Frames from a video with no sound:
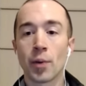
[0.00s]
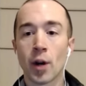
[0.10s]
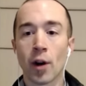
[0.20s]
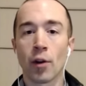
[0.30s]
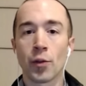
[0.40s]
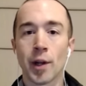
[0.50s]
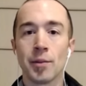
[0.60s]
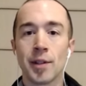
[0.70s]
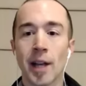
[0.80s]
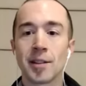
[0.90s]
Carlos Williams
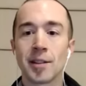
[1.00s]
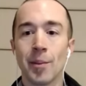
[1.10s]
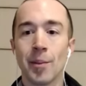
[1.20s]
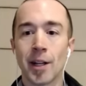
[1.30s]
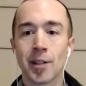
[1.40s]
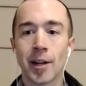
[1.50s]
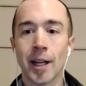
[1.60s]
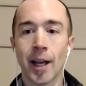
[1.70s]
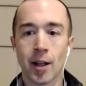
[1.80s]
does sit because then you're going to get